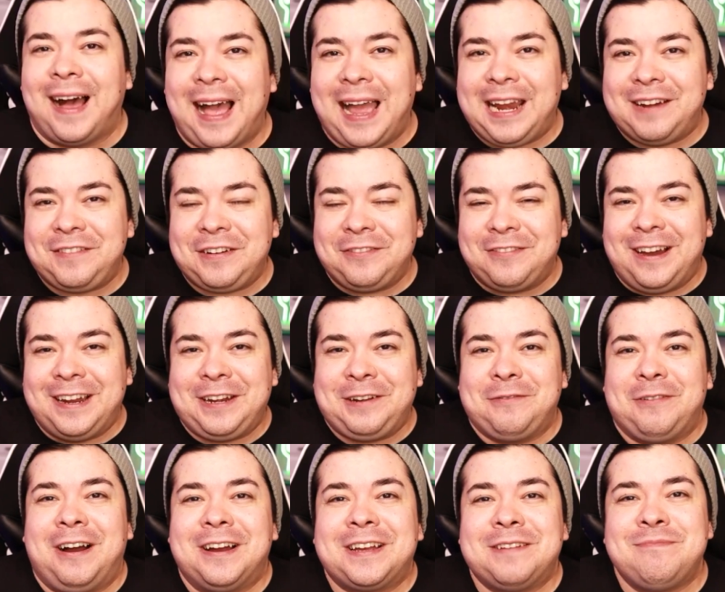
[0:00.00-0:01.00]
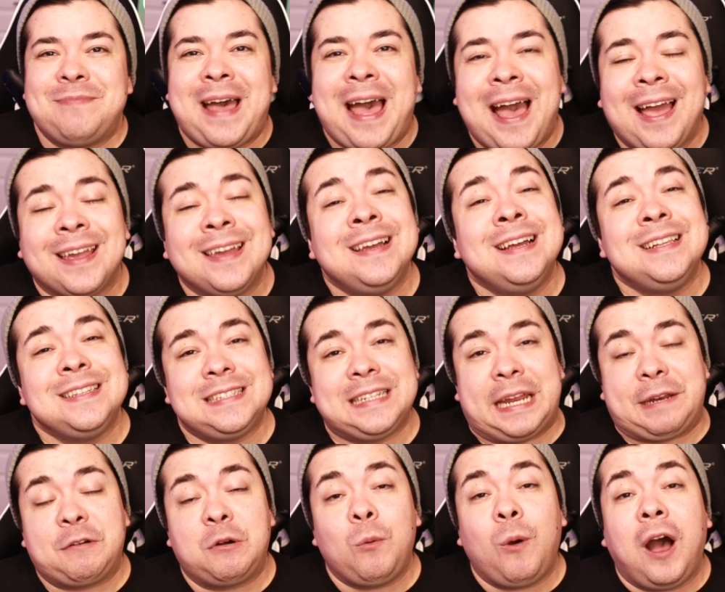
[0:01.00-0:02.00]
Hi everyone and welcome back.
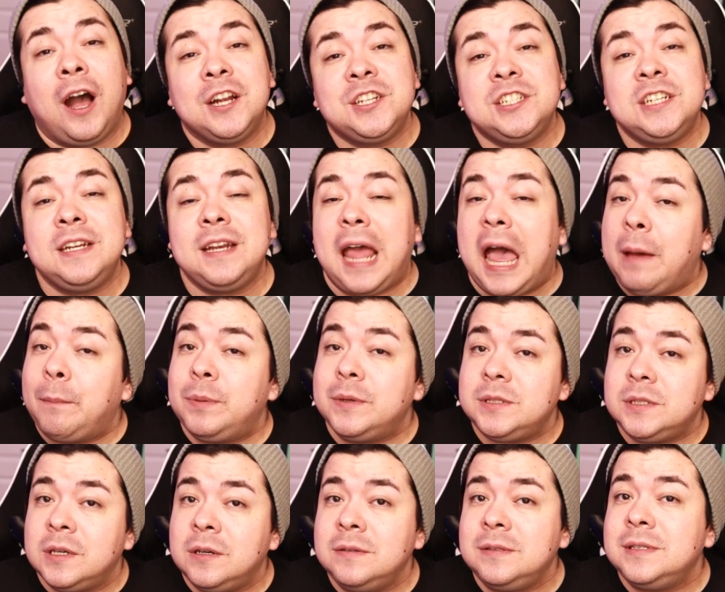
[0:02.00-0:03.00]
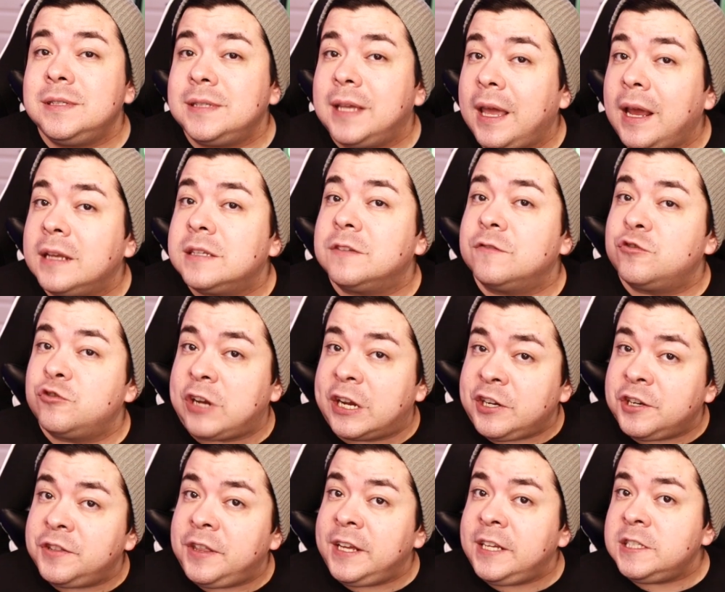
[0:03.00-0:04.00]
Today we're watching episode 6 of
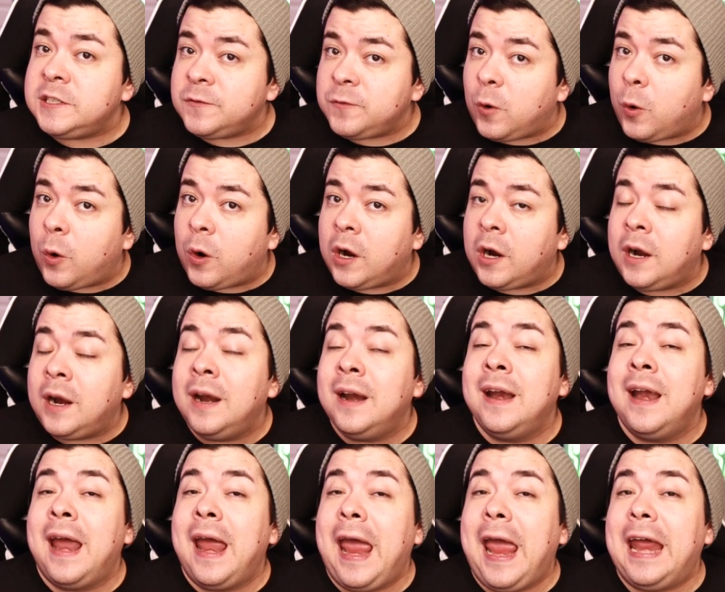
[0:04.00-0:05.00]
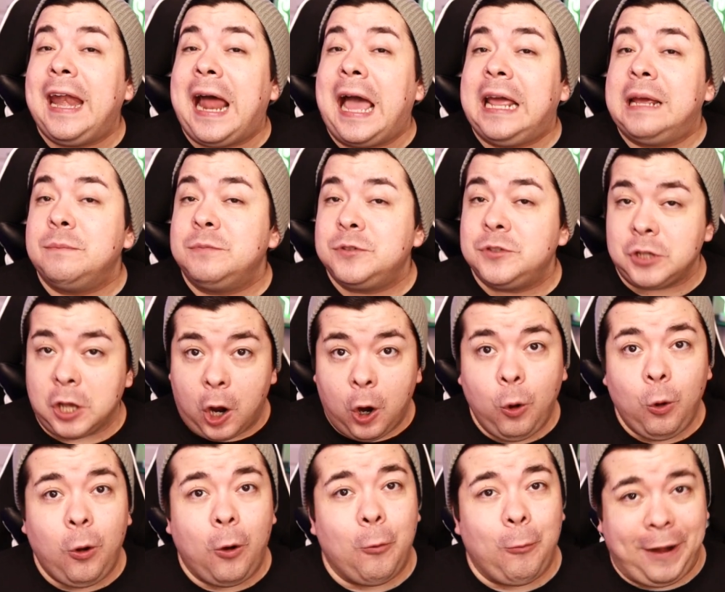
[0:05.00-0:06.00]
Stranger Things 4. And I am
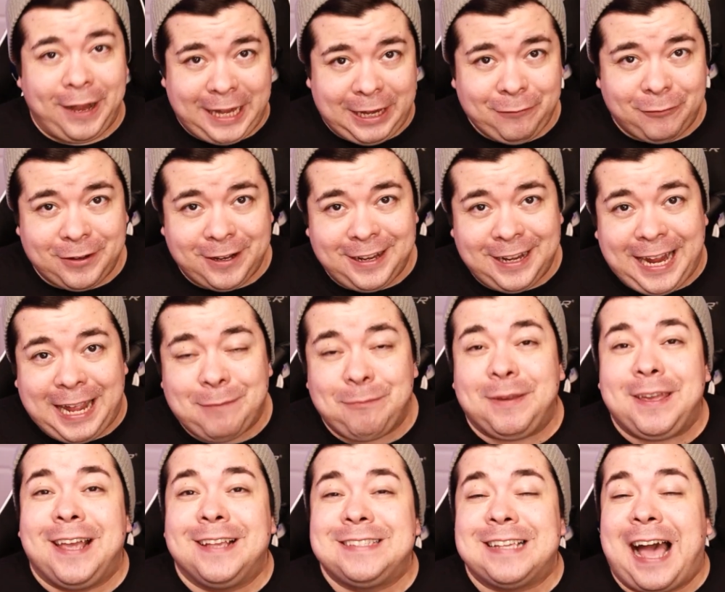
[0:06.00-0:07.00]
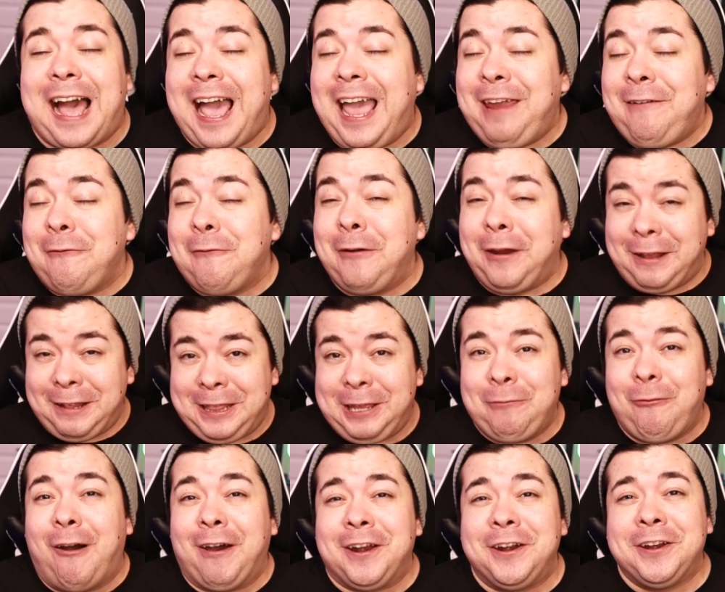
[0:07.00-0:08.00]
so ready for today because I really
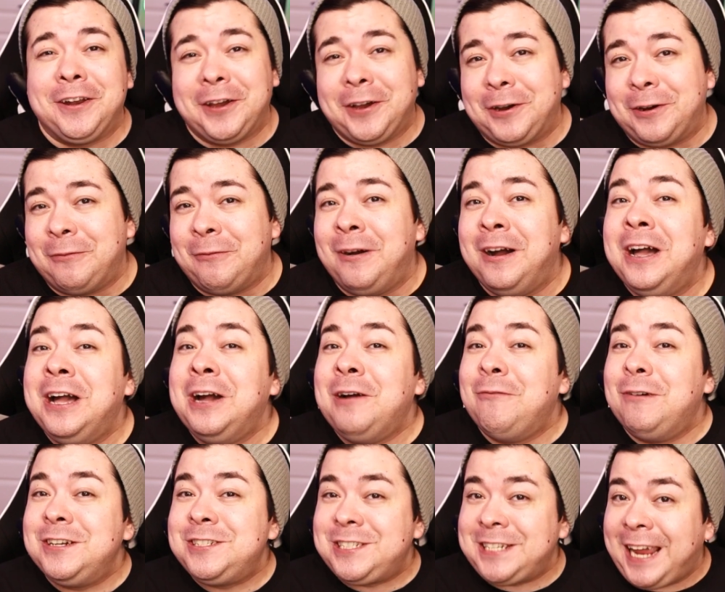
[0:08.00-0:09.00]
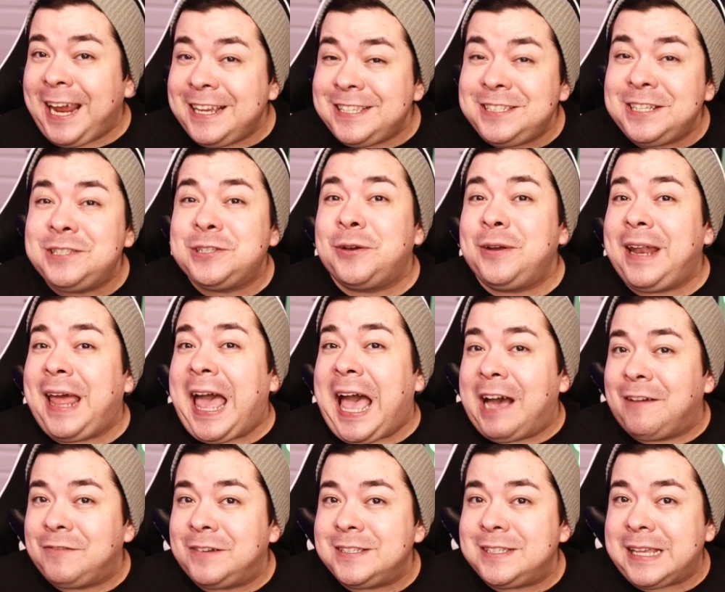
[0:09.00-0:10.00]
want to know what Jason is going to
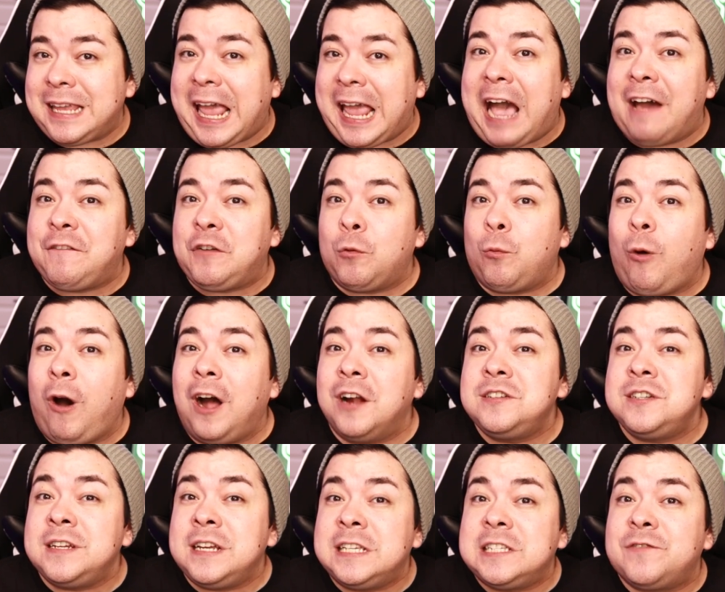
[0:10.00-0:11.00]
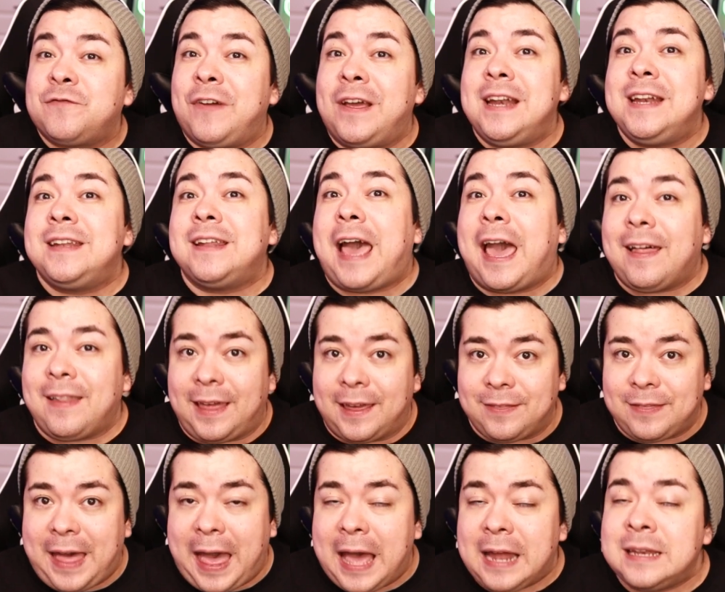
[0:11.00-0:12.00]
have to say after watching his friend die like
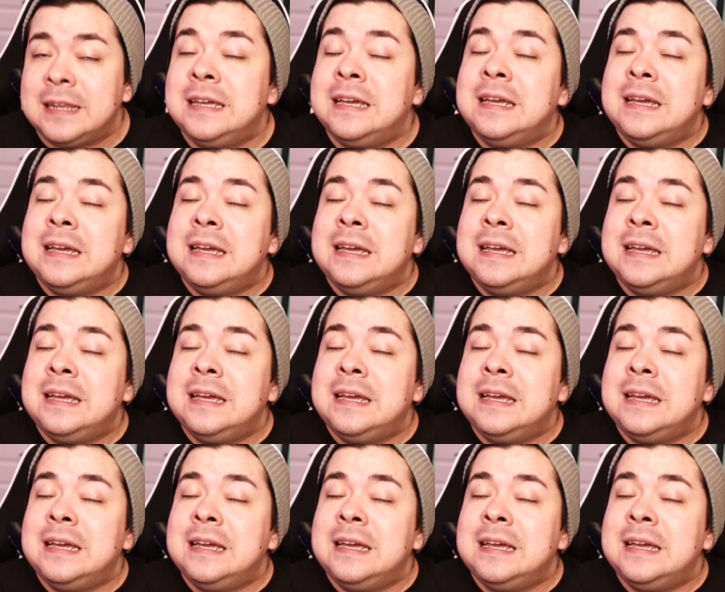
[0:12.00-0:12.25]
that.